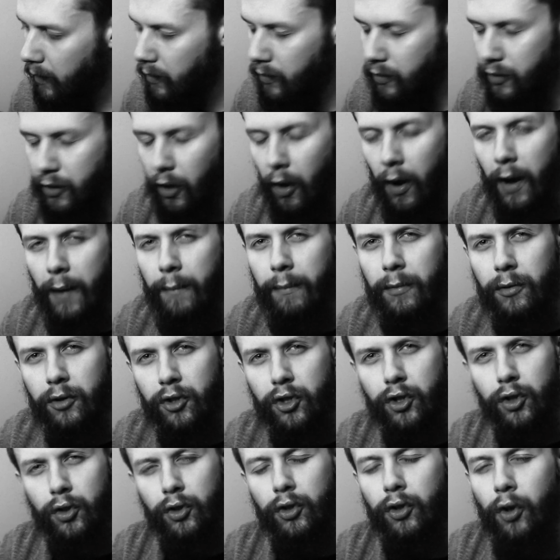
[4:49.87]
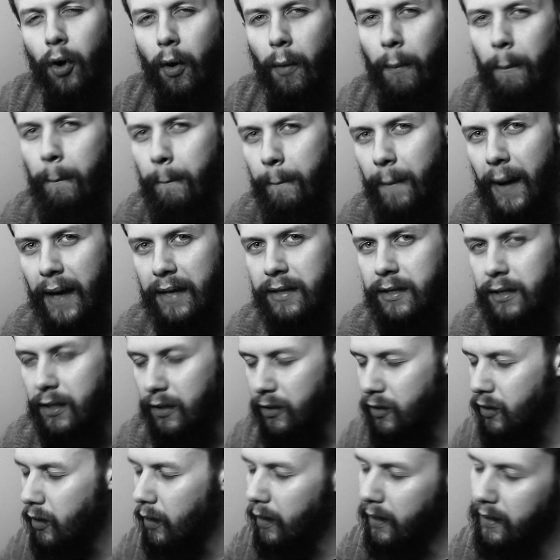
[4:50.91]
Time should not matter.
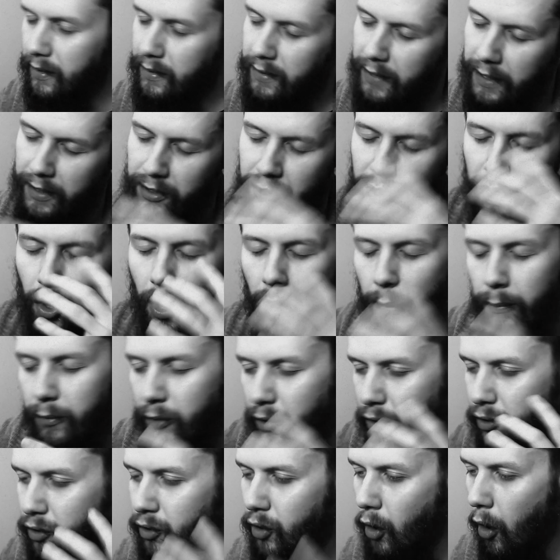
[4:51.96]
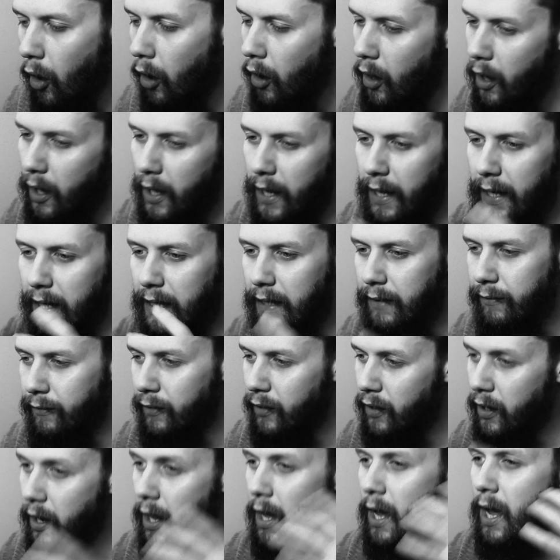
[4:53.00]
So like I say, time does not
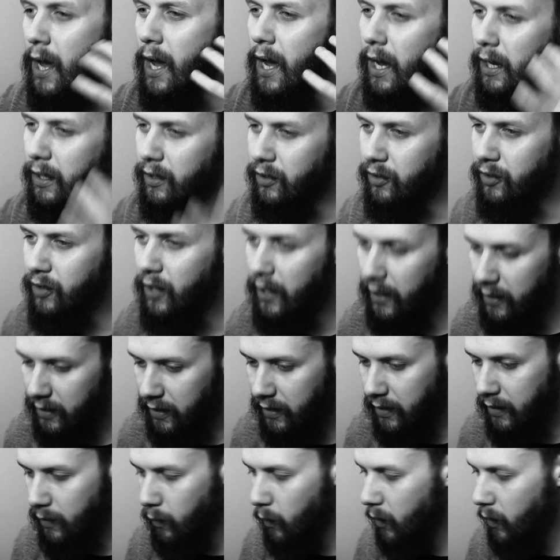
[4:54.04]
even exist.